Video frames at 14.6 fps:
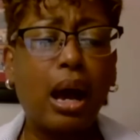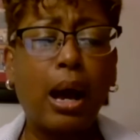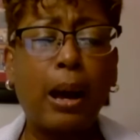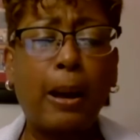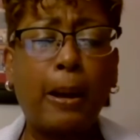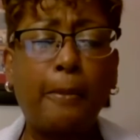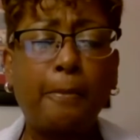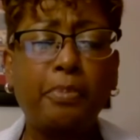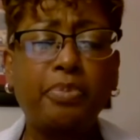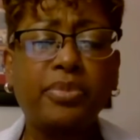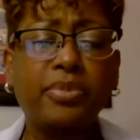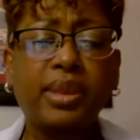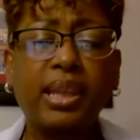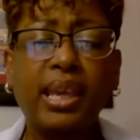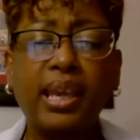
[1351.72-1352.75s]
Um,
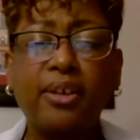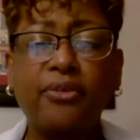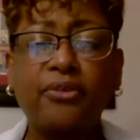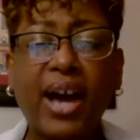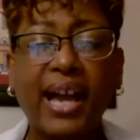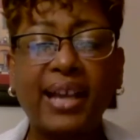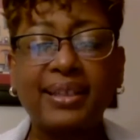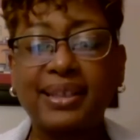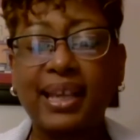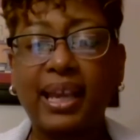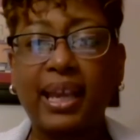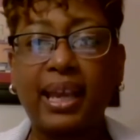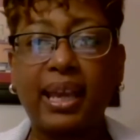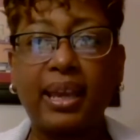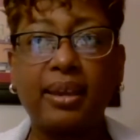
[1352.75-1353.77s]
if I
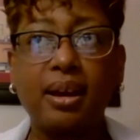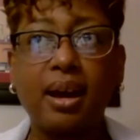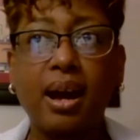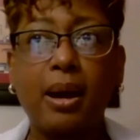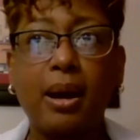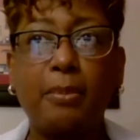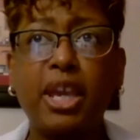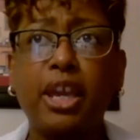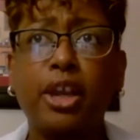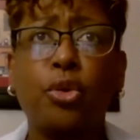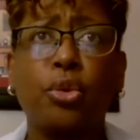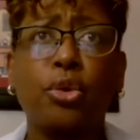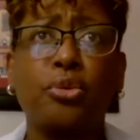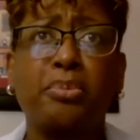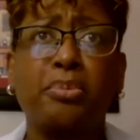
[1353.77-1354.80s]
say um, in
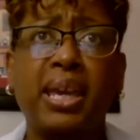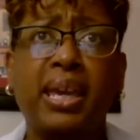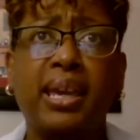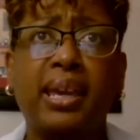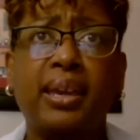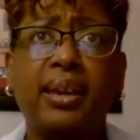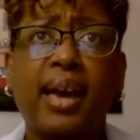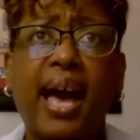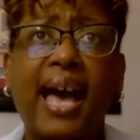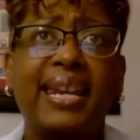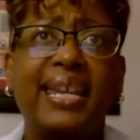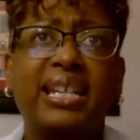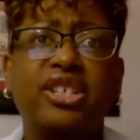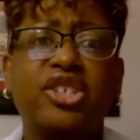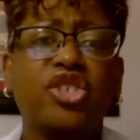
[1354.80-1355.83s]
GroupMe, I
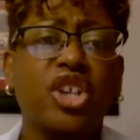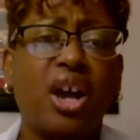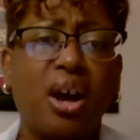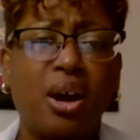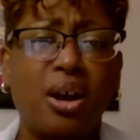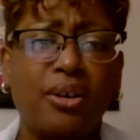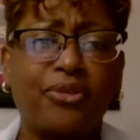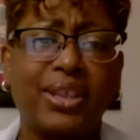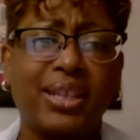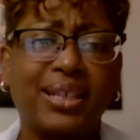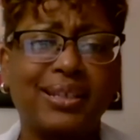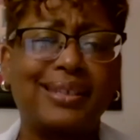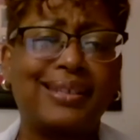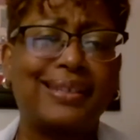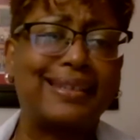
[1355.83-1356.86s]
need a song for
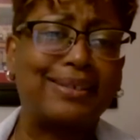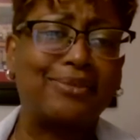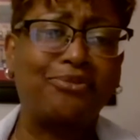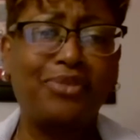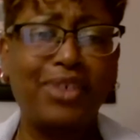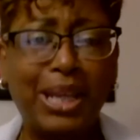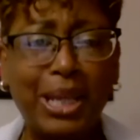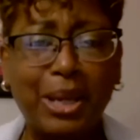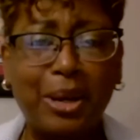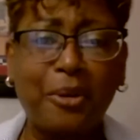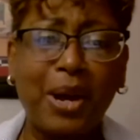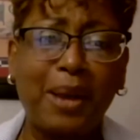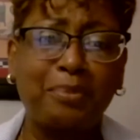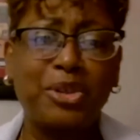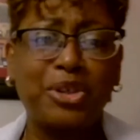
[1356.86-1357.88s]
this
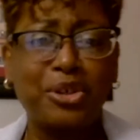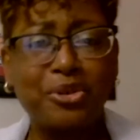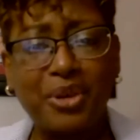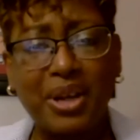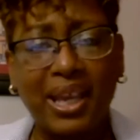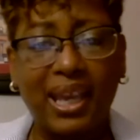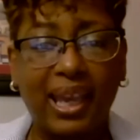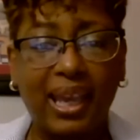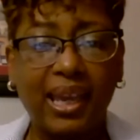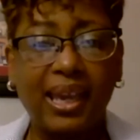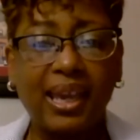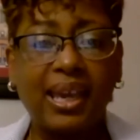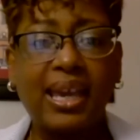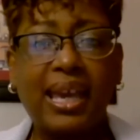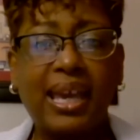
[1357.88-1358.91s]
video I'm doing,
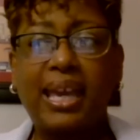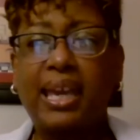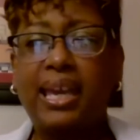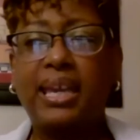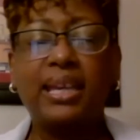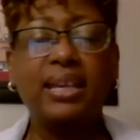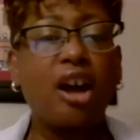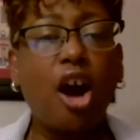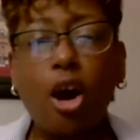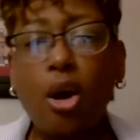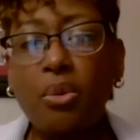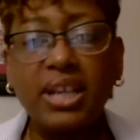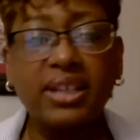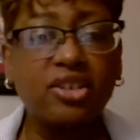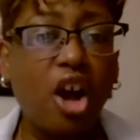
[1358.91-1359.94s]
he
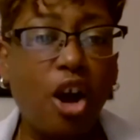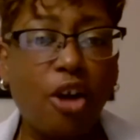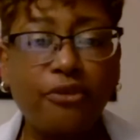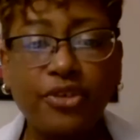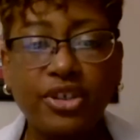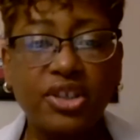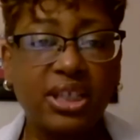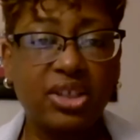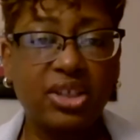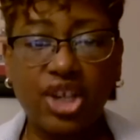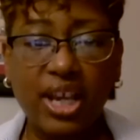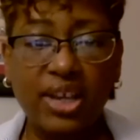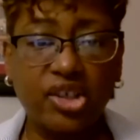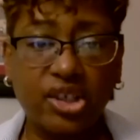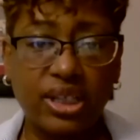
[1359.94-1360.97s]
always offers
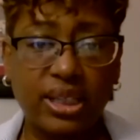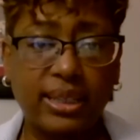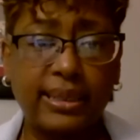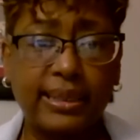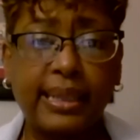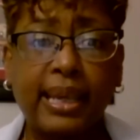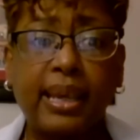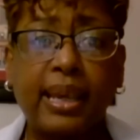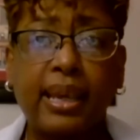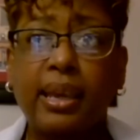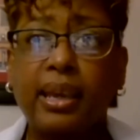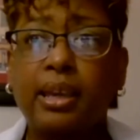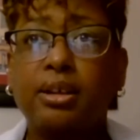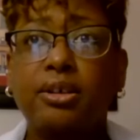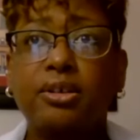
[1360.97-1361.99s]
suggestions.
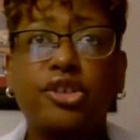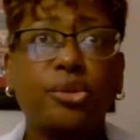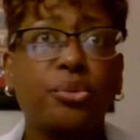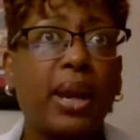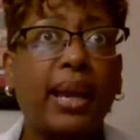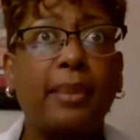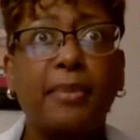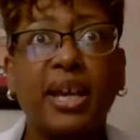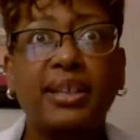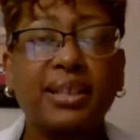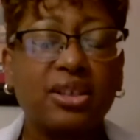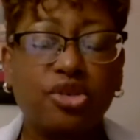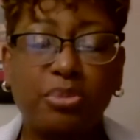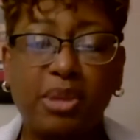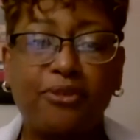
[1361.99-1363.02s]
He'll direct
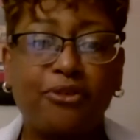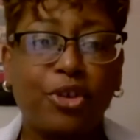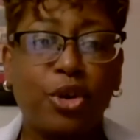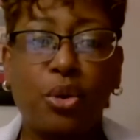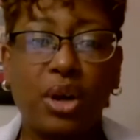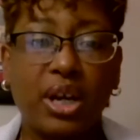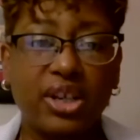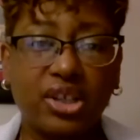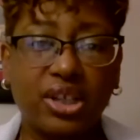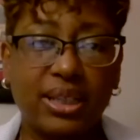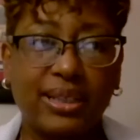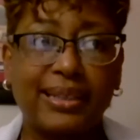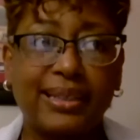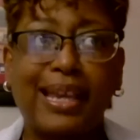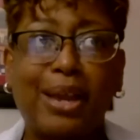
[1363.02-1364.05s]
message me for
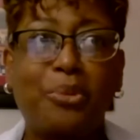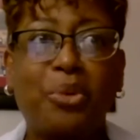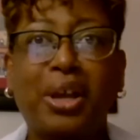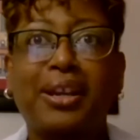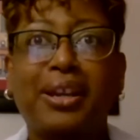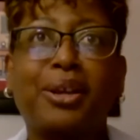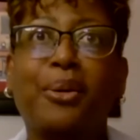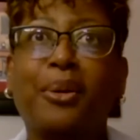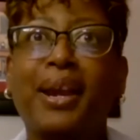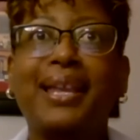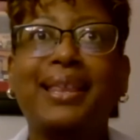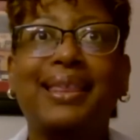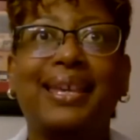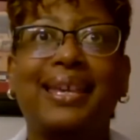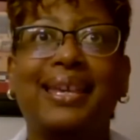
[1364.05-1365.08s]
questions. And one of the
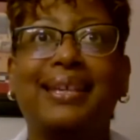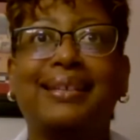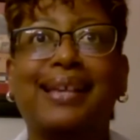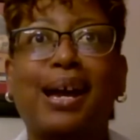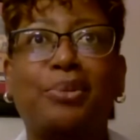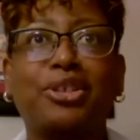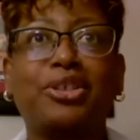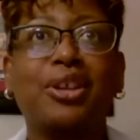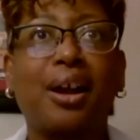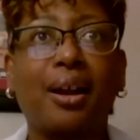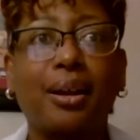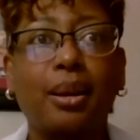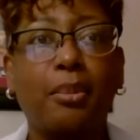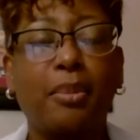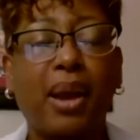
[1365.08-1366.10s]
great things I was
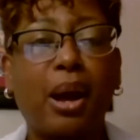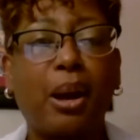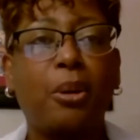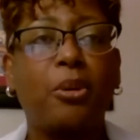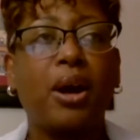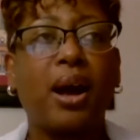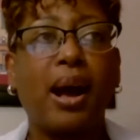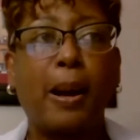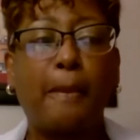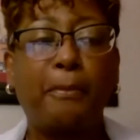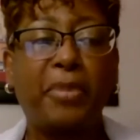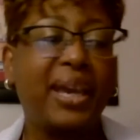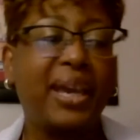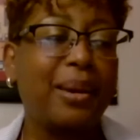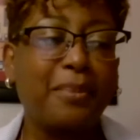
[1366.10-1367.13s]
talking about
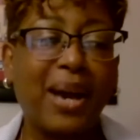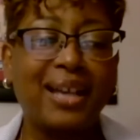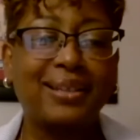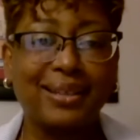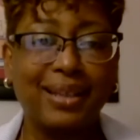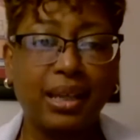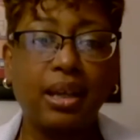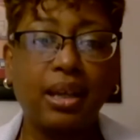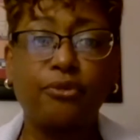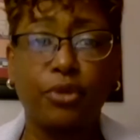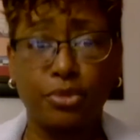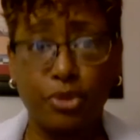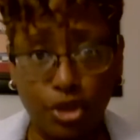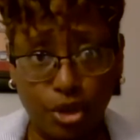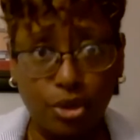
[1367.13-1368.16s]
um, picking my son up
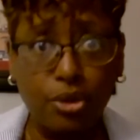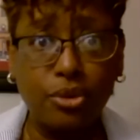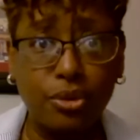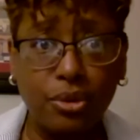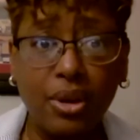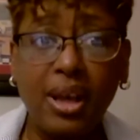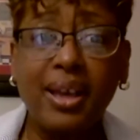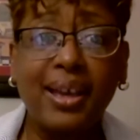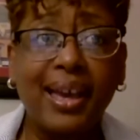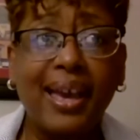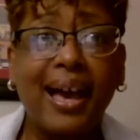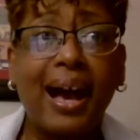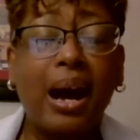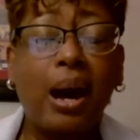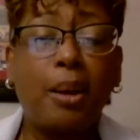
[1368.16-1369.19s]
from school
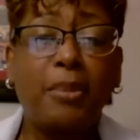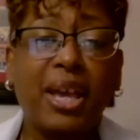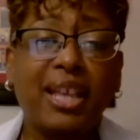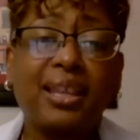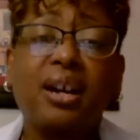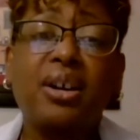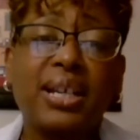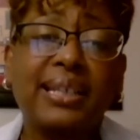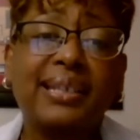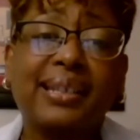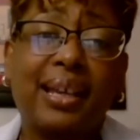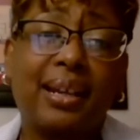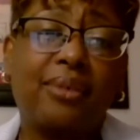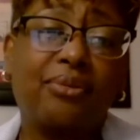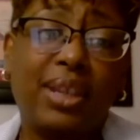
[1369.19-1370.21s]
um, at the
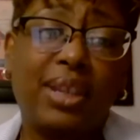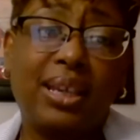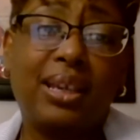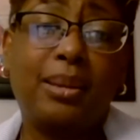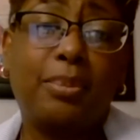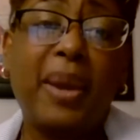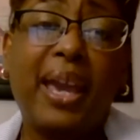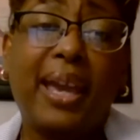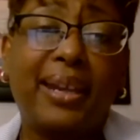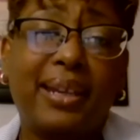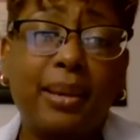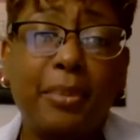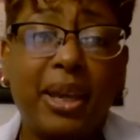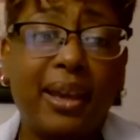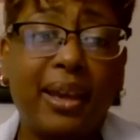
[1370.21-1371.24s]
onset of the
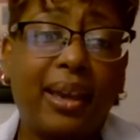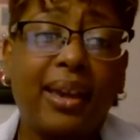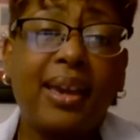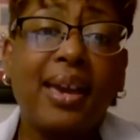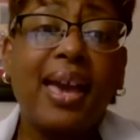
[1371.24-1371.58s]
pandemic,